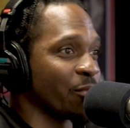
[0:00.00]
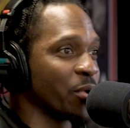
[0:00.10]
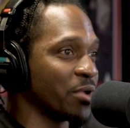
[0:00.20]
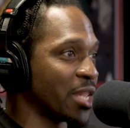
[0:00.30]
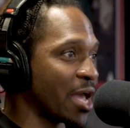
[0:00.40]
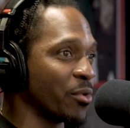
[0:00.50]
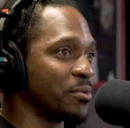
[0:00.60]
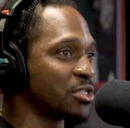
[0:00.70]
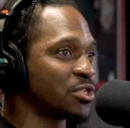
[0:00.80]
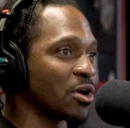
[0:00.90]
We were like, we were
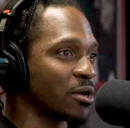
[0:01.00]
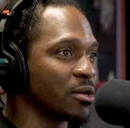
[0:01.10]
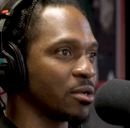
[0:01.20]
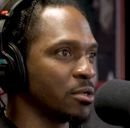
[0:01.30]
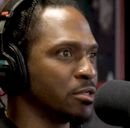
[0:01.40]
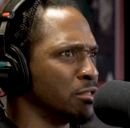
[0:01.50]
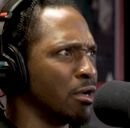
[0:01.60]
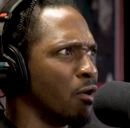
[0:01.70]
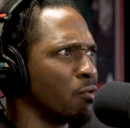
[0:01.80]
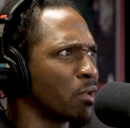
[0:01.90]
just captions.
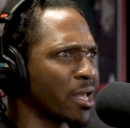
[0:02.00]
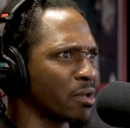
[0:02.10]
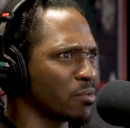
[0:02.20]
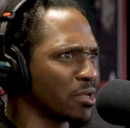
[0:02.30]
No, like there